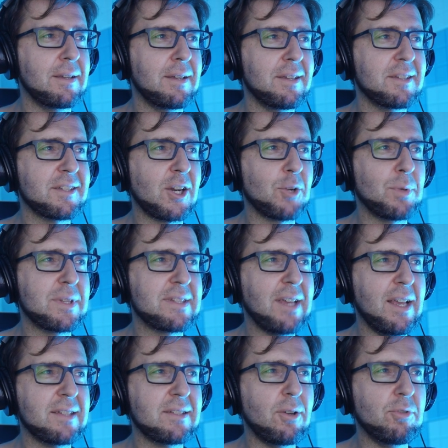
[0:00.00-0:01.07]
start with
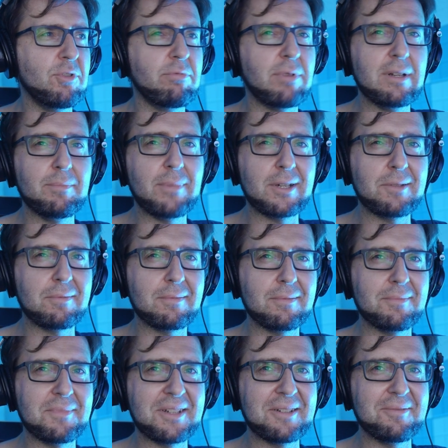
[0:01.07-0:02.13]
six, go to one, but
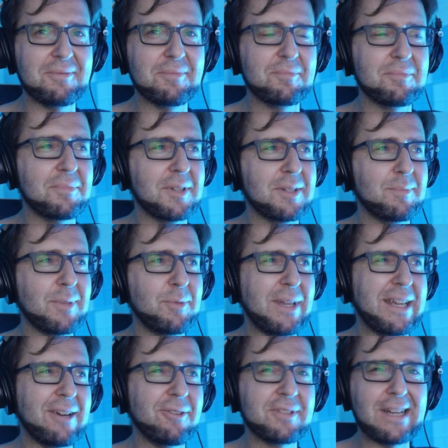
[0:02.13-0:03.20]
but but we
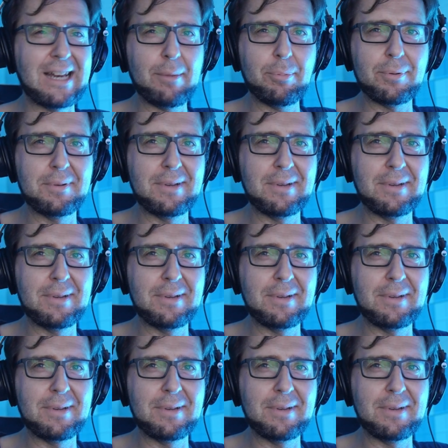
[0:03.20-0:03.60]
count up?